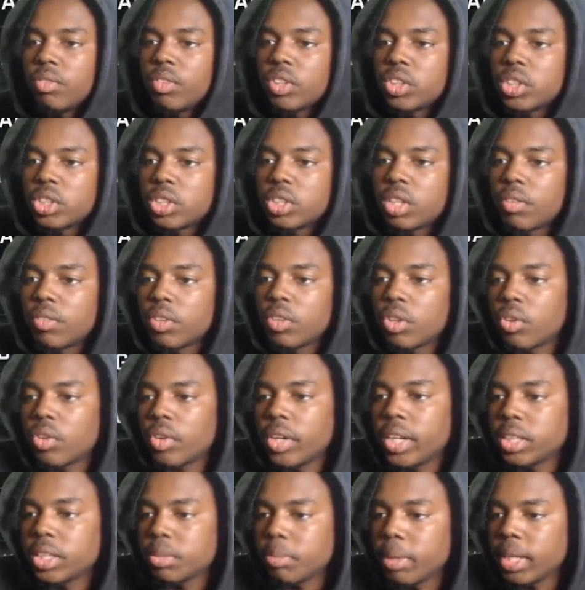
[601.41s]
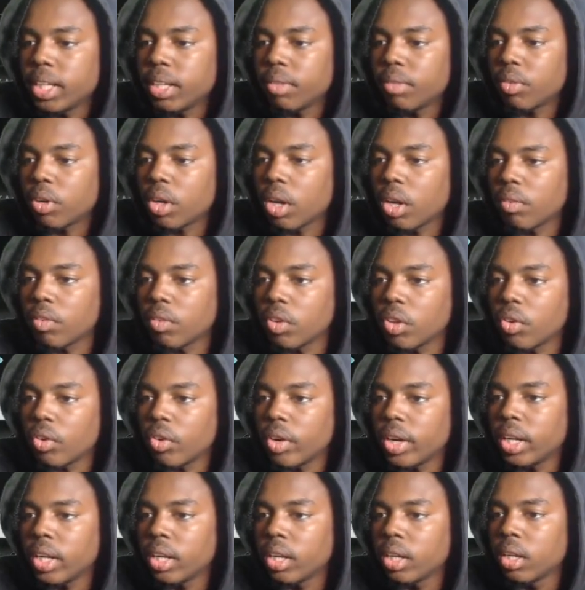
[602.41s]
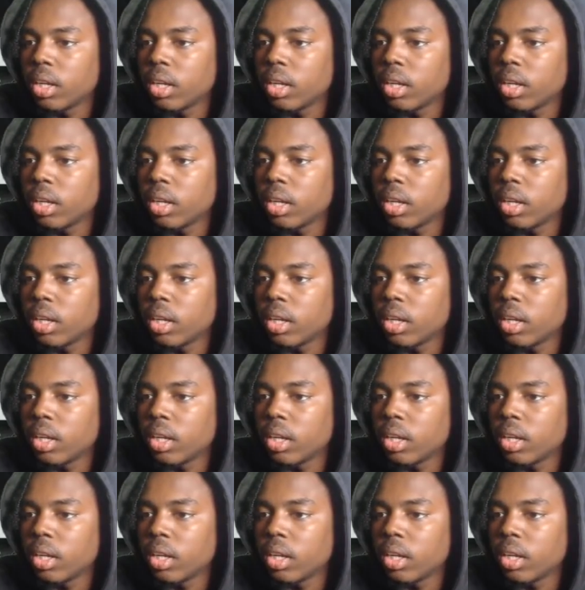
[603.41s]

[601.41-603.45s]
versus cover 3. It's mainly for cover 3.